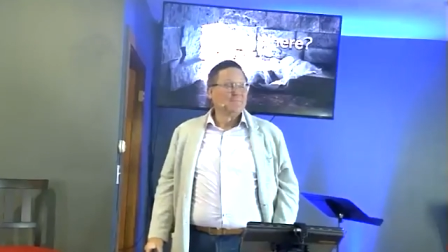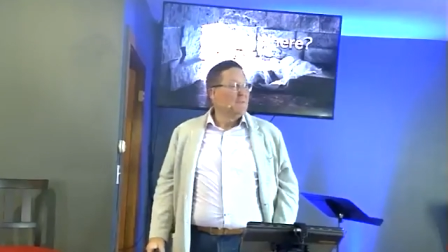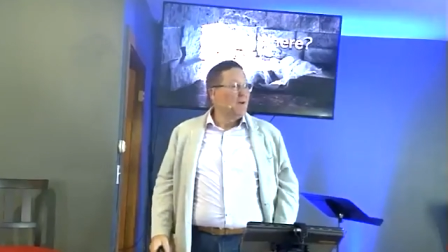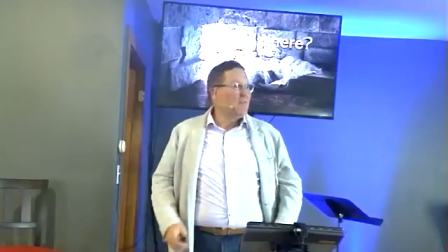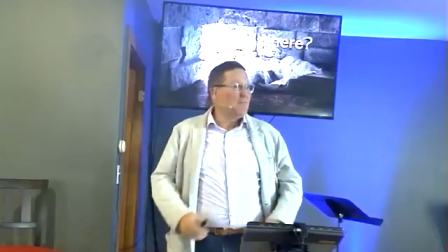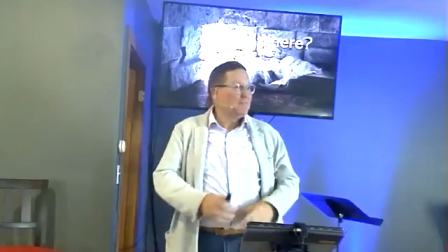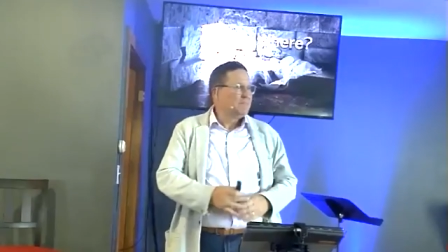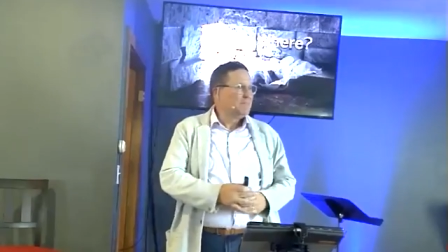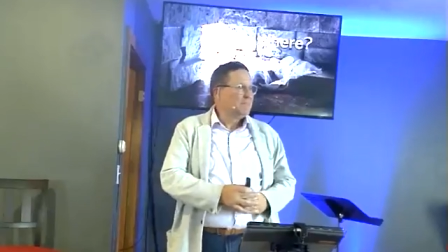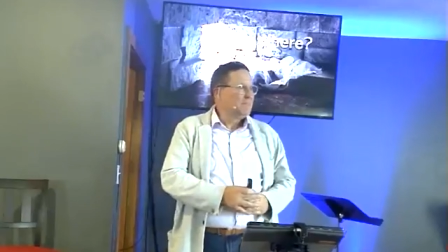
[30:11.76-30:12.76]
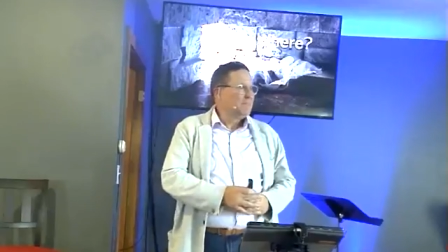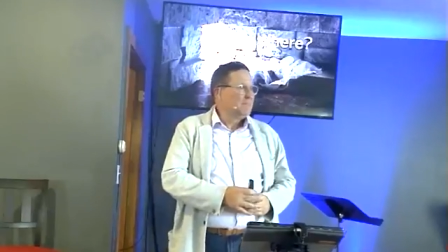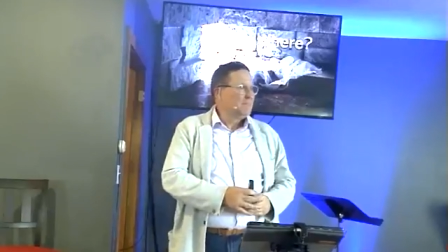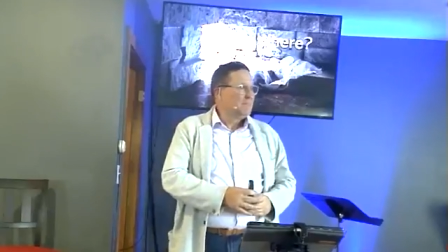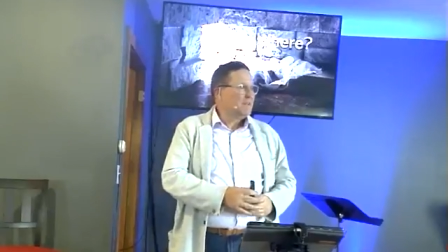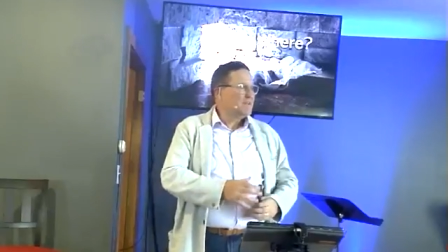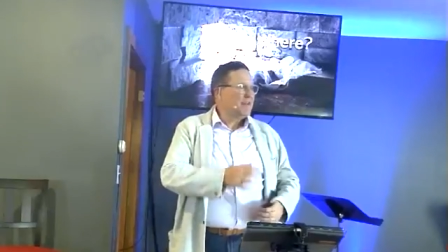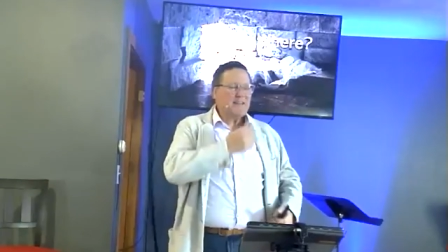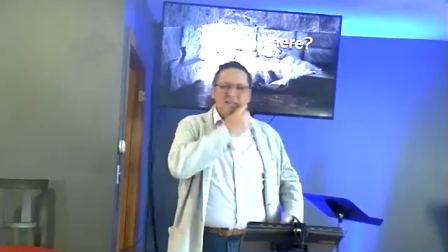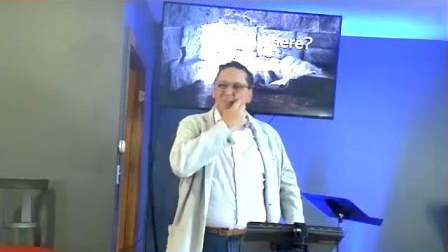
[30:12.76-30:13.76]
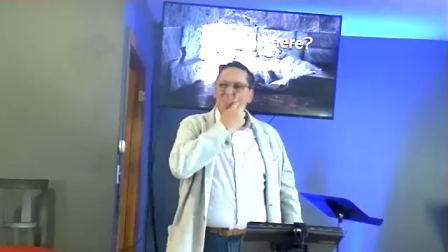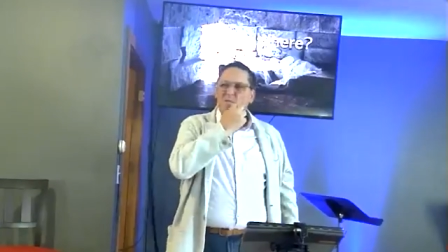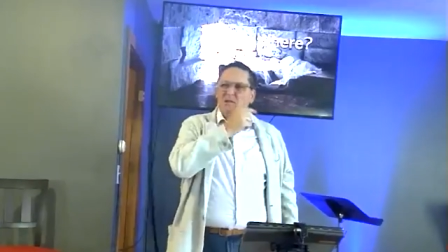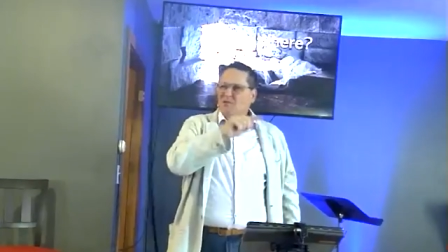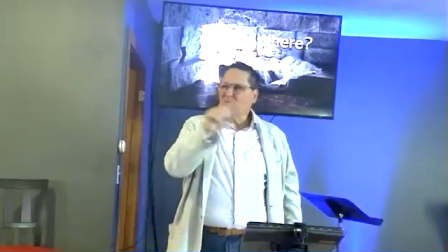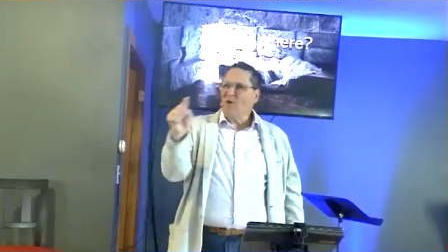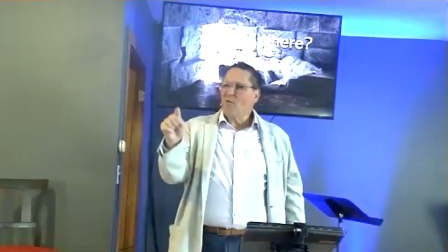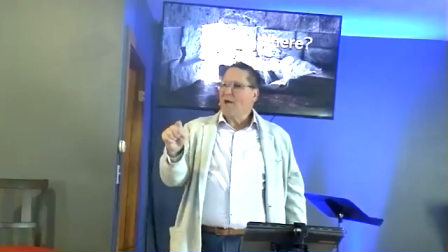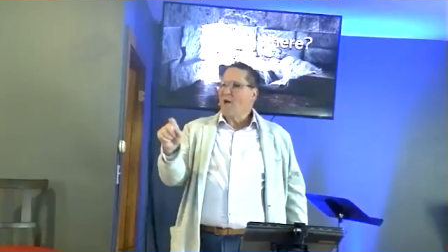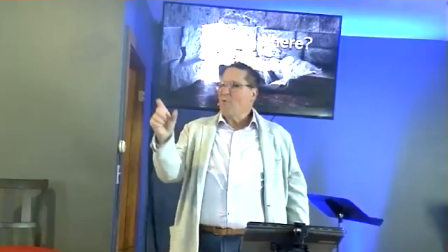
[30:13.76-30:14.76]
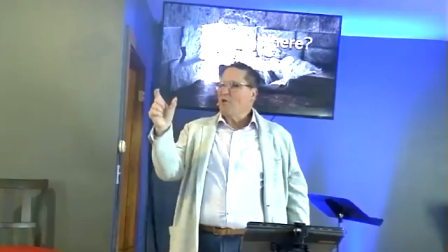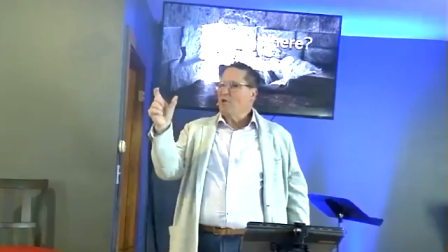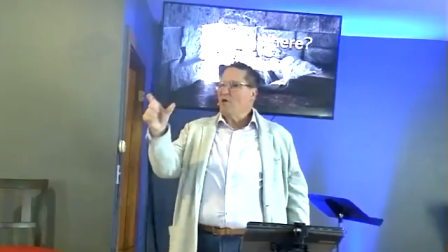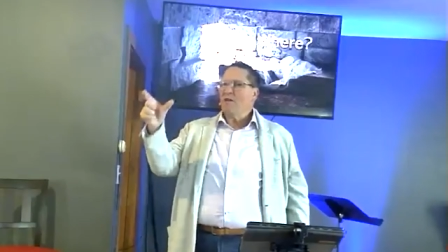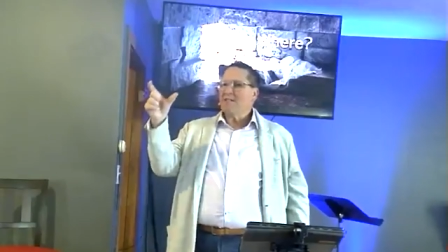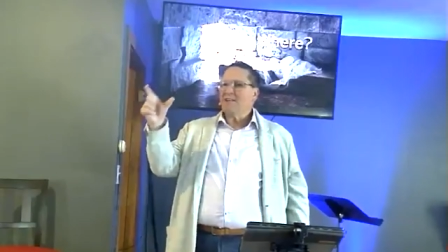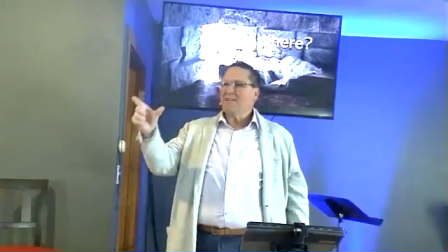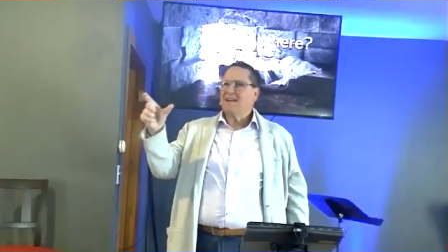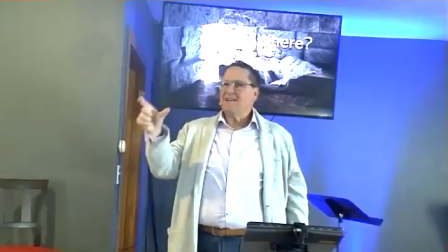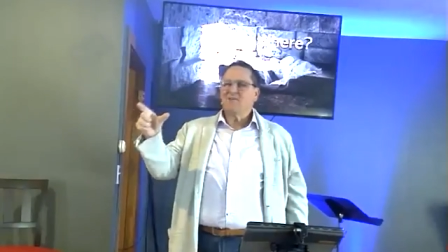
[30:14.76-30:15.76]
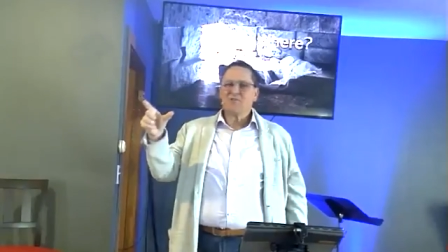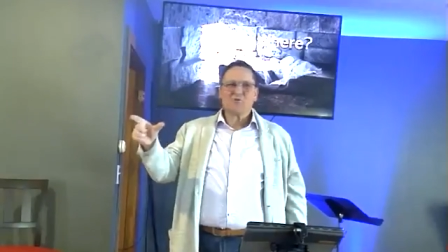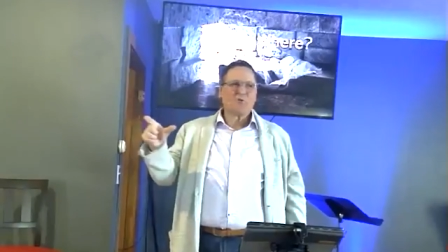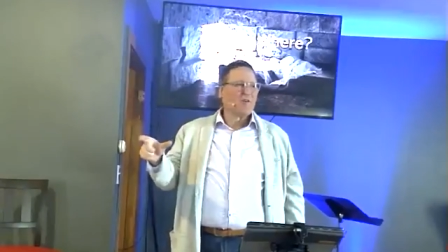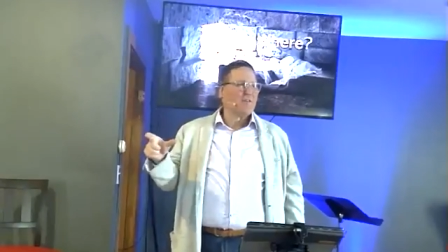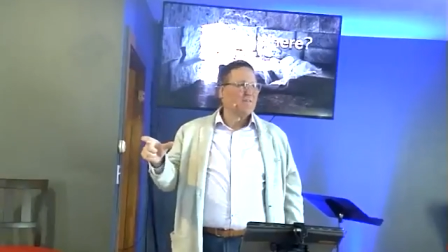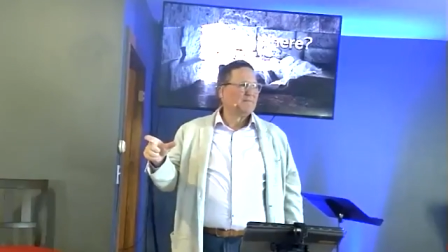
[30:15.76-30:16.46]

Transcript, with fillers: No. It's that in the midst of all that, we know that's not the end of the story.